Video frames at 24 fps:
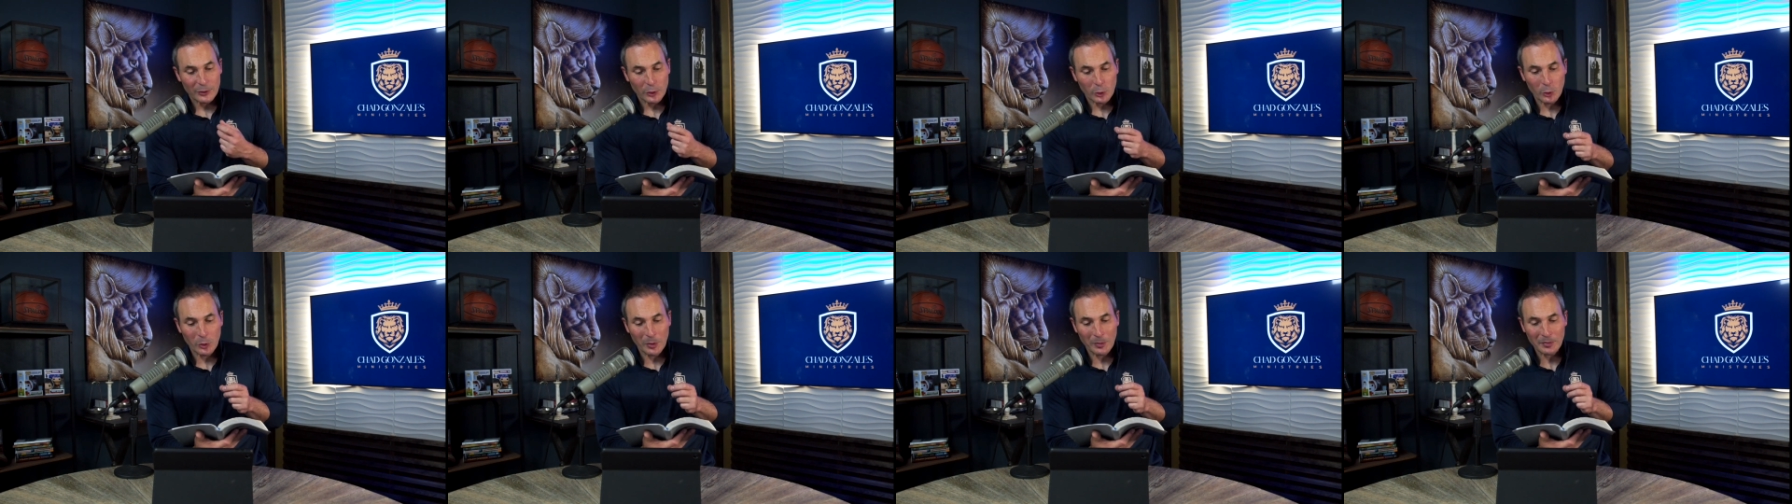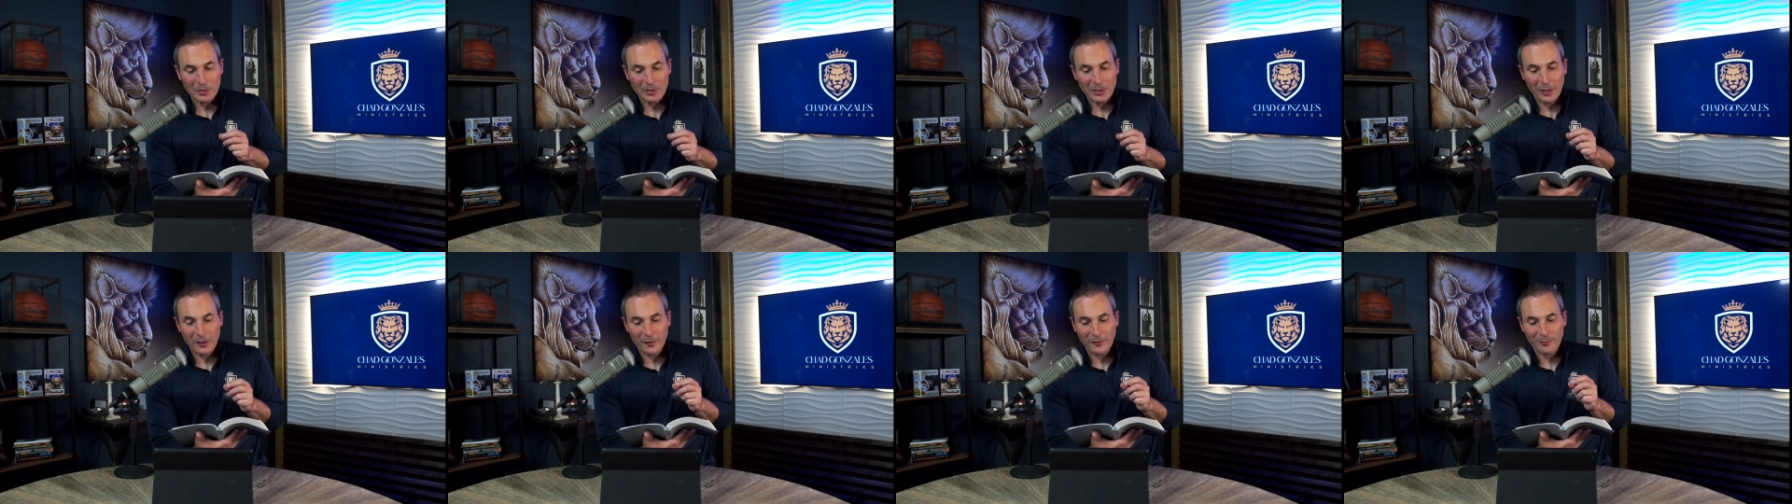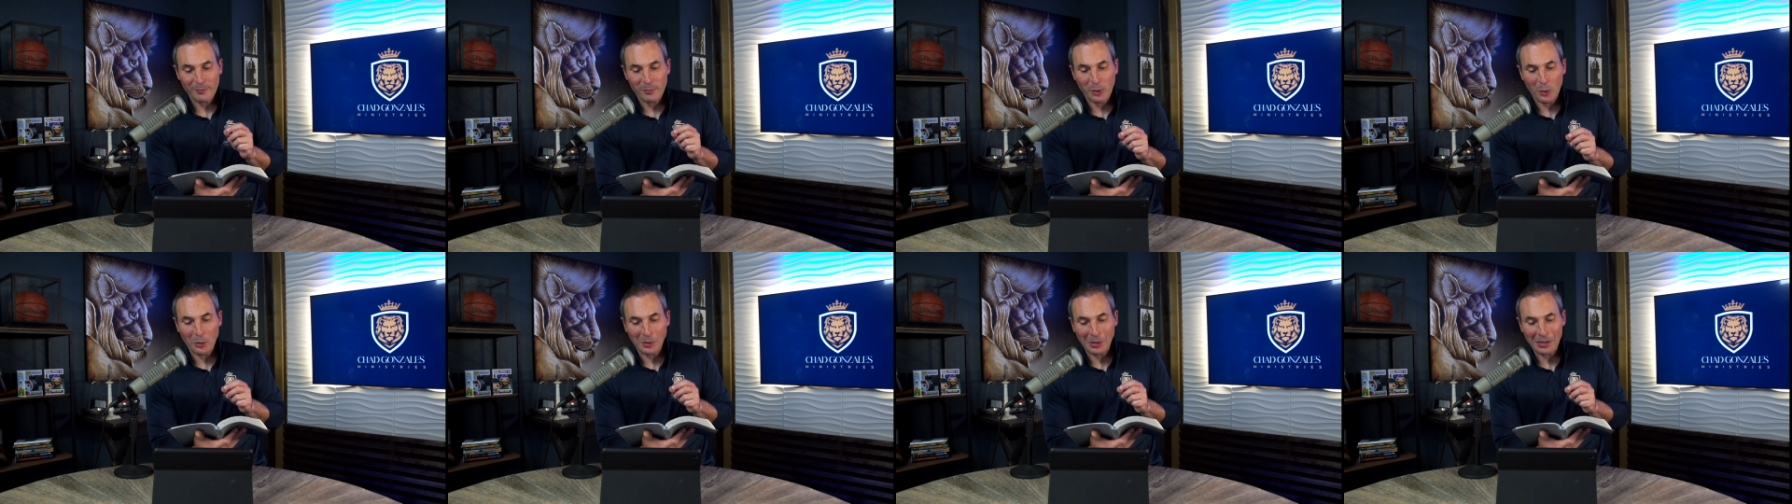who himself
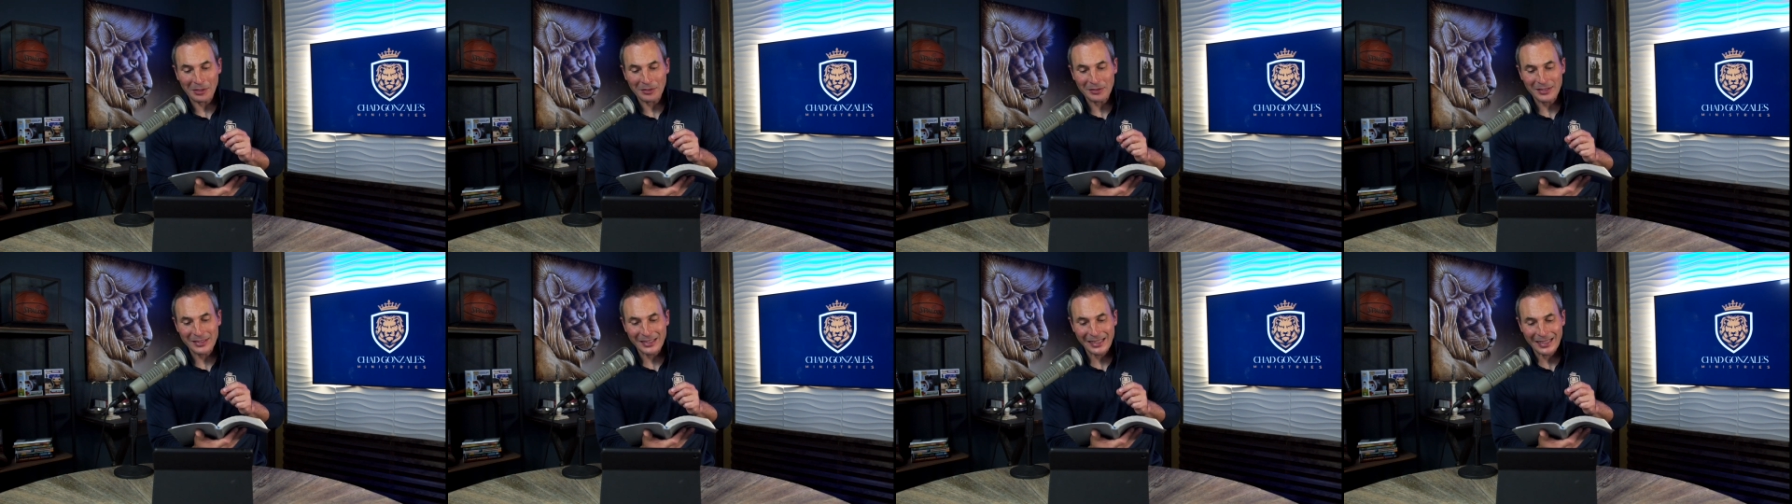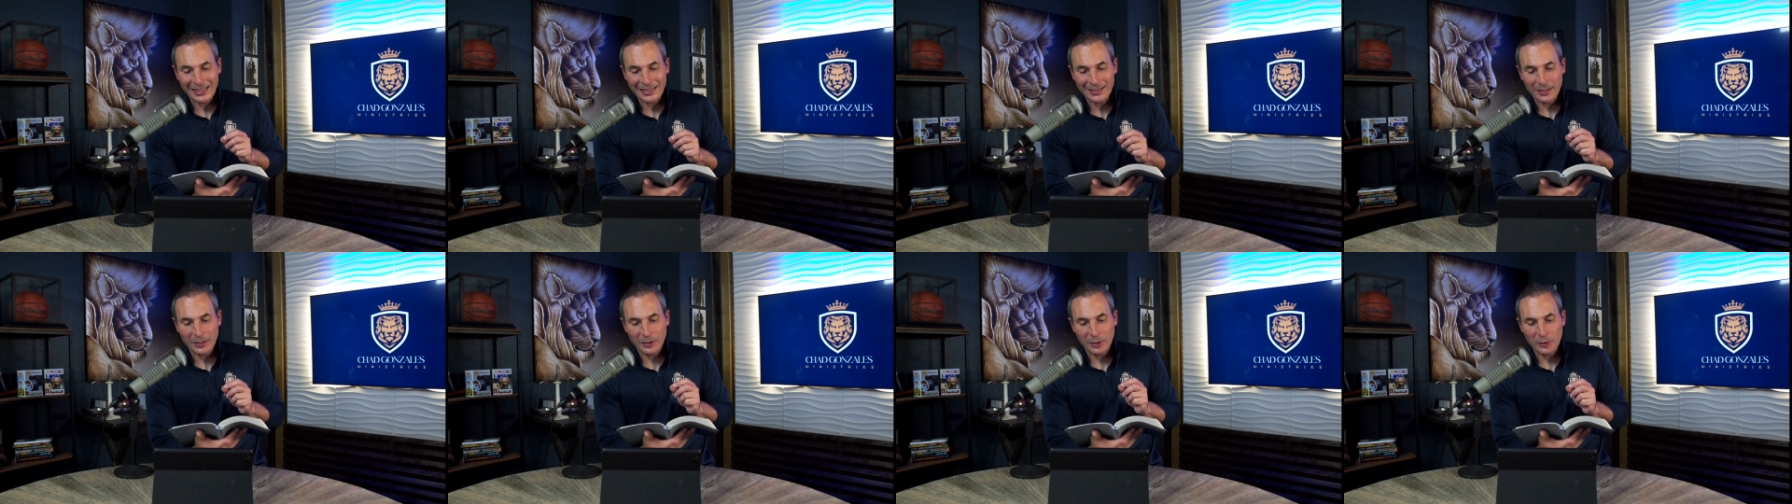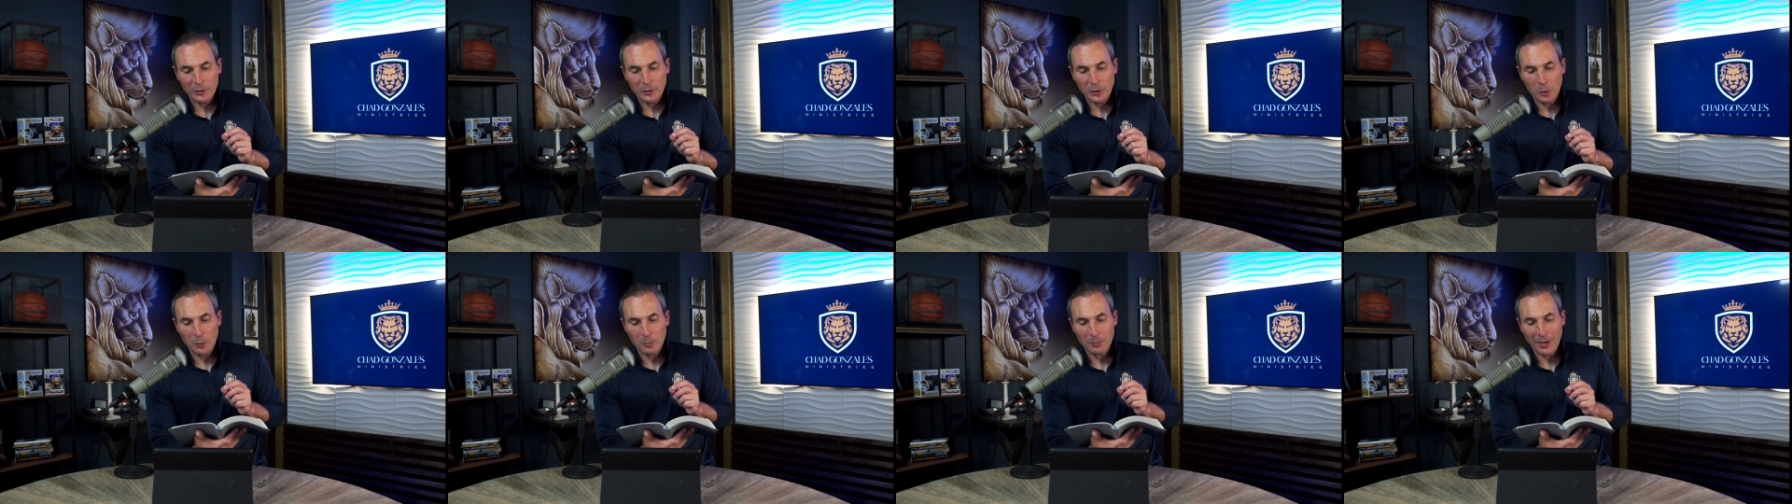bore our sins in
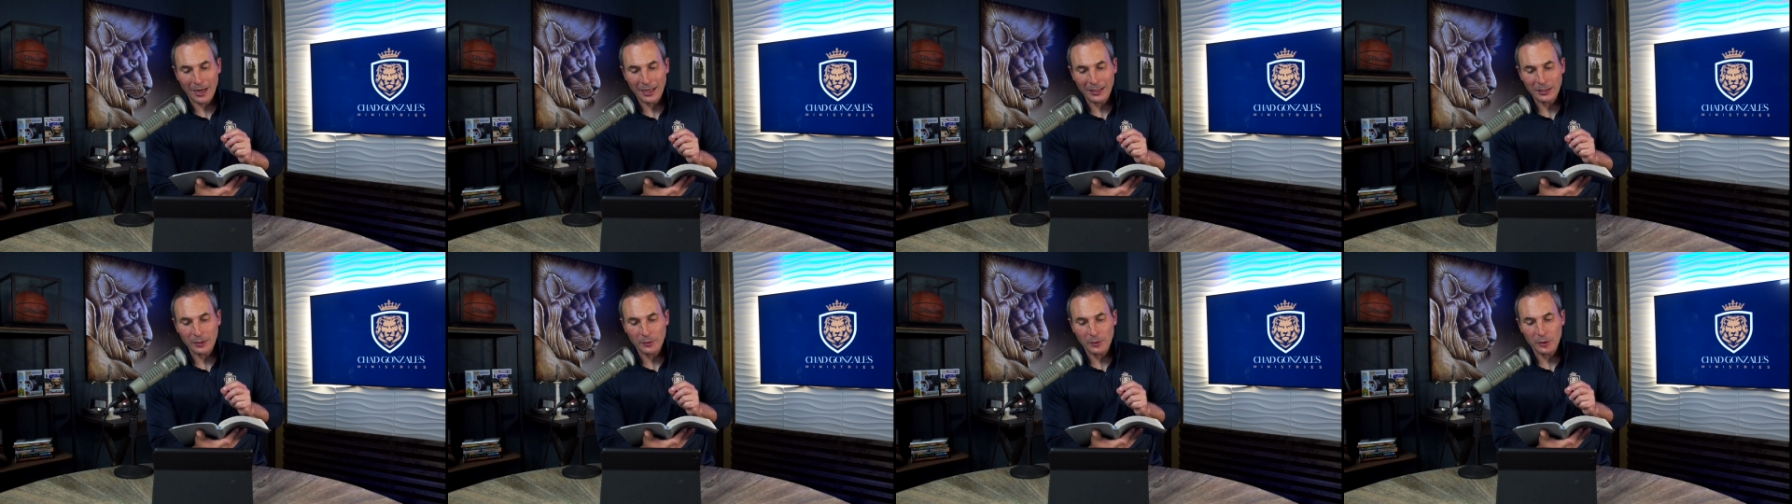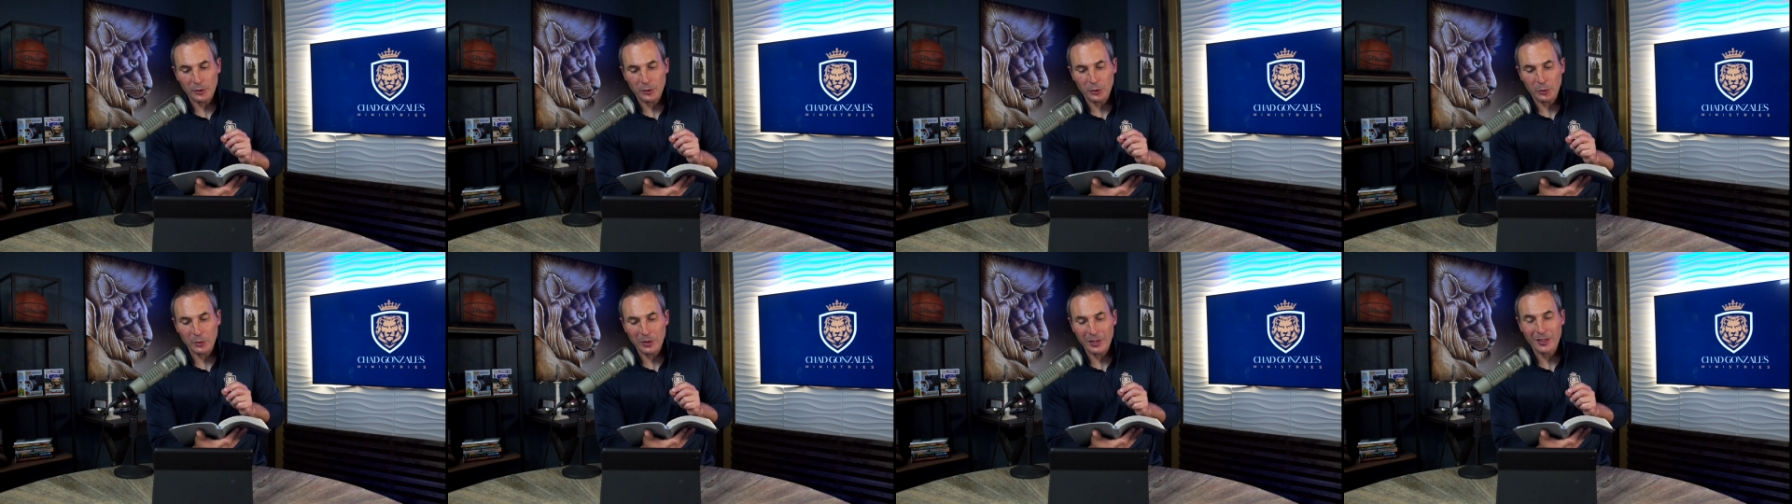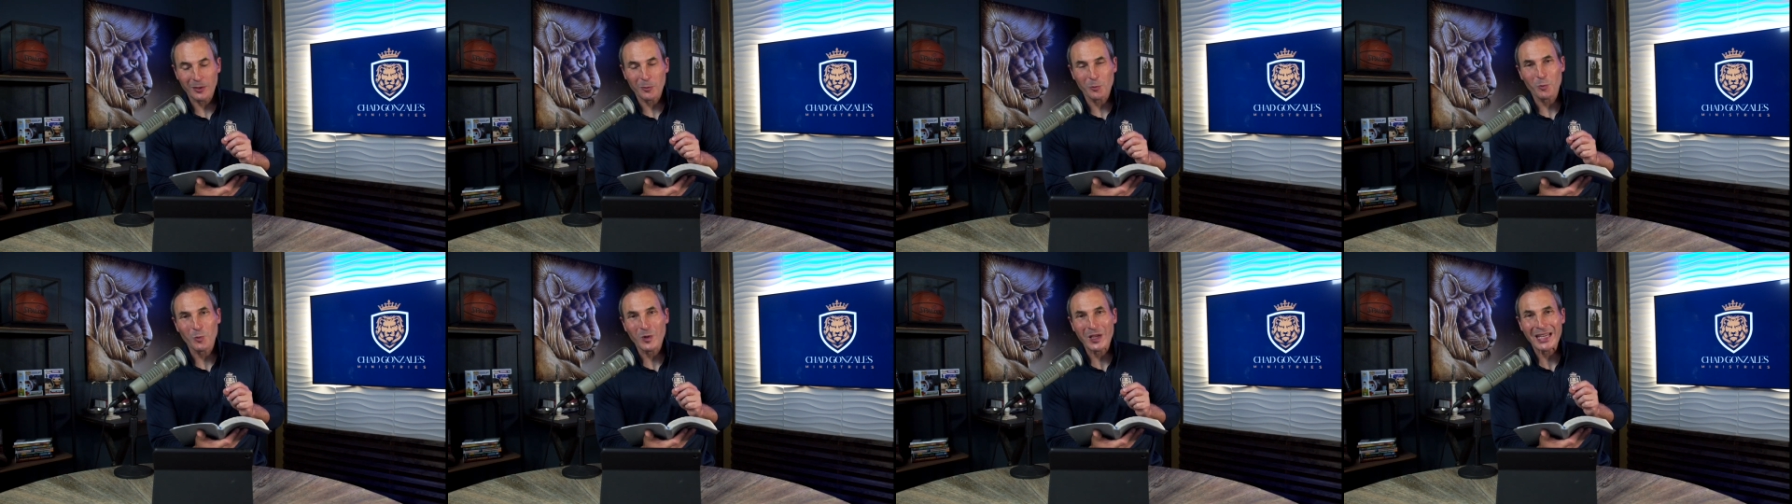his own body on the tree, that
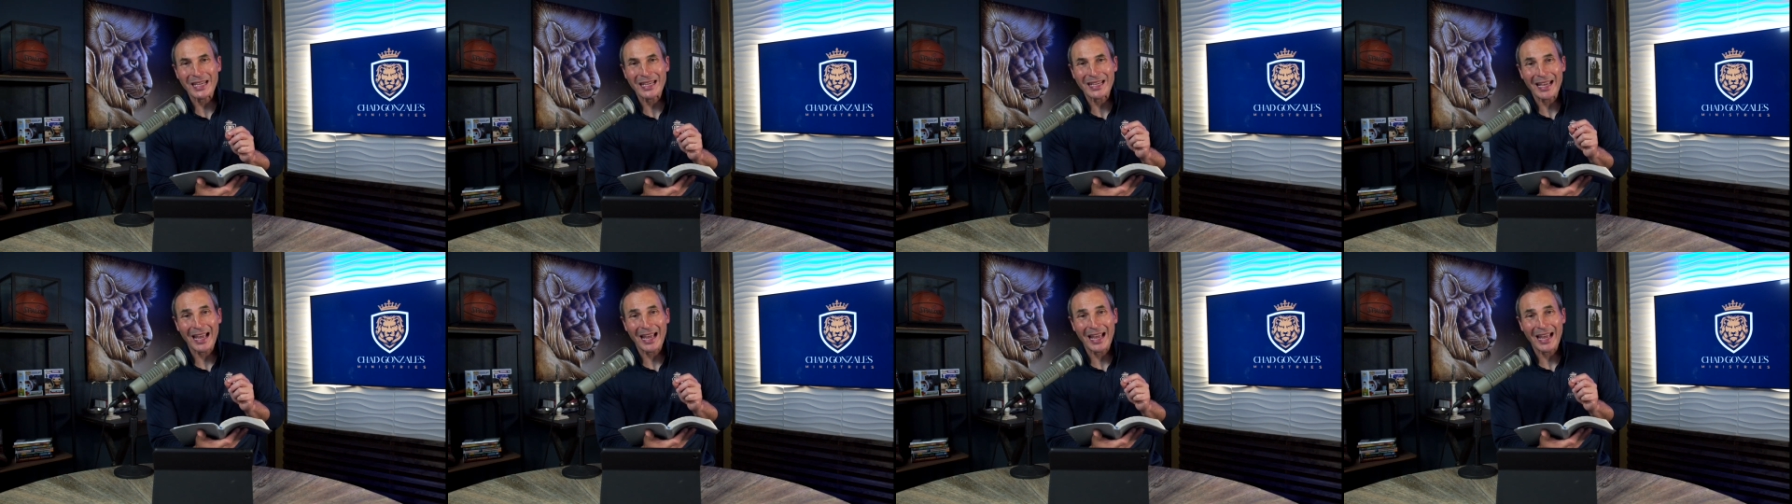we